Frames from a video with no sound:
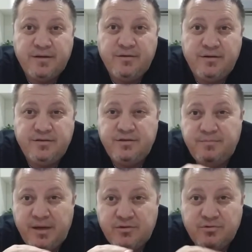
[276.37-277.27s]
guys, you
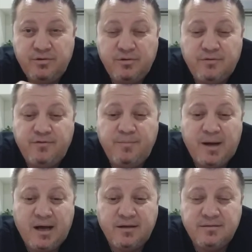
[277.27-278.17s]
make sure you look for
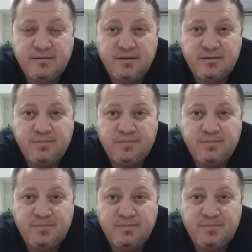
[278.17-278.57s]
bargains and